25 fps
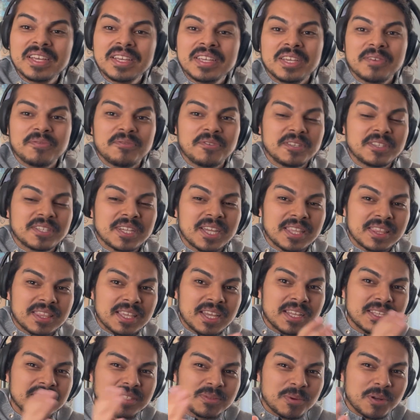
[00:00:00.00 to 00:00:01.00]
If we take
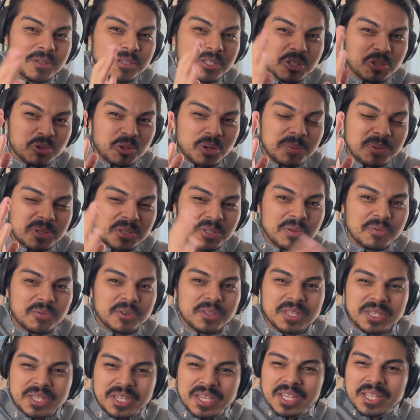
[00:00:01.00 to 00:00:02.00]
that small description of what
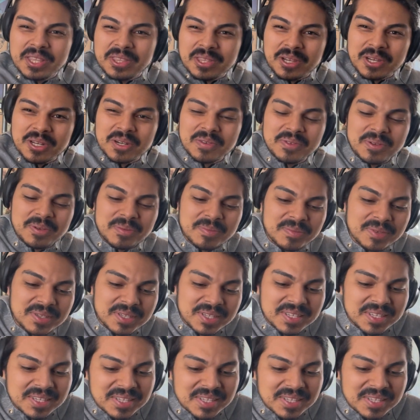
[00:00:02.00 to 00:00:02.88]
the kid thought of him.